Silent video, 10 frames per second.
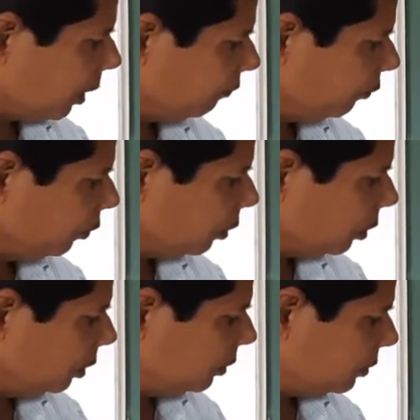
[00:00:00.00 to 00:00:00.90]
by 4,
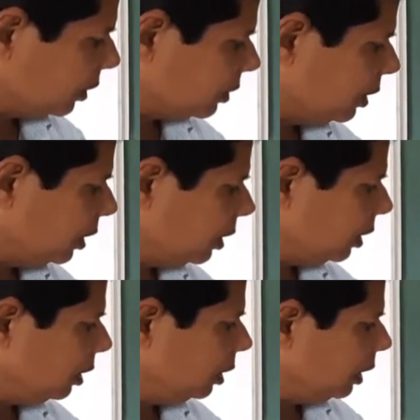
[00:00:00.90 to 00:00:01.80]
60 degree
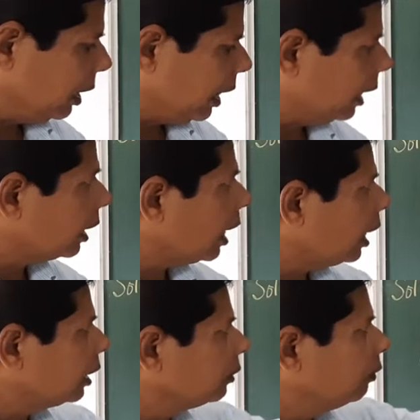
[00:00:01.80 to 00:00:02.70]
and r
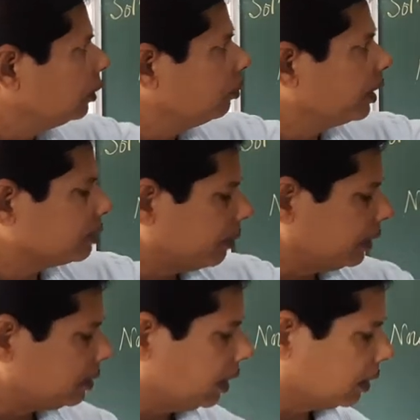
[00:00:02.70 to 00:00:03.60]
equal to x by
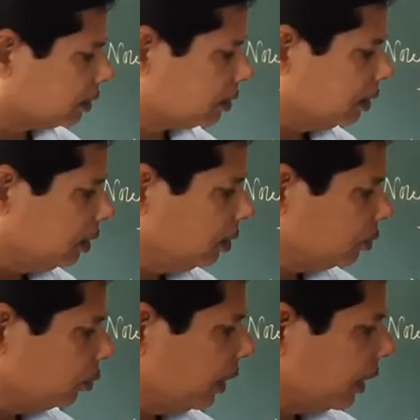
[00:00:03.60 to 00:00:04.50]
6.
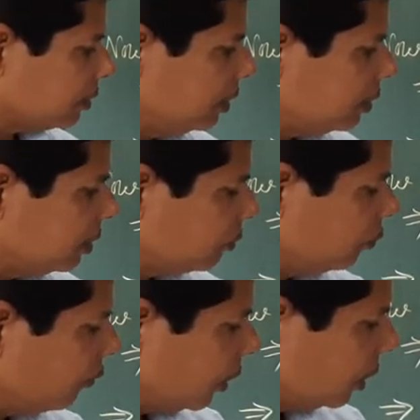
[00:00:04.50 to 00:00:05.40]
So, x is
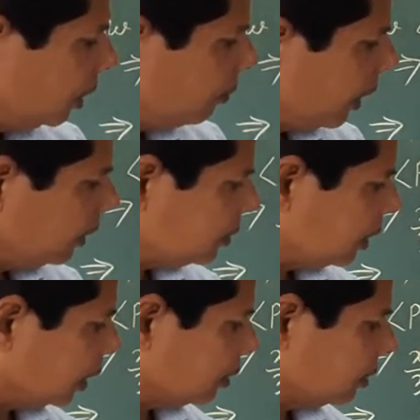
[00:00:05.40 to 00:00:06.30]
240 by
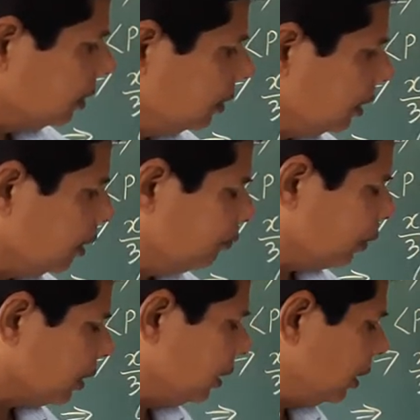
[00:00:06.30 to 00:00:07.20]
6 that is
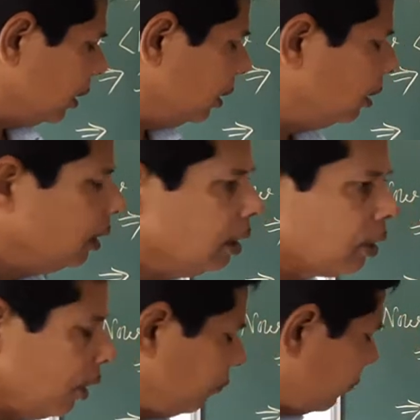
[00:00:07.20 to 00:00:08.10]
40 degree. Now, if you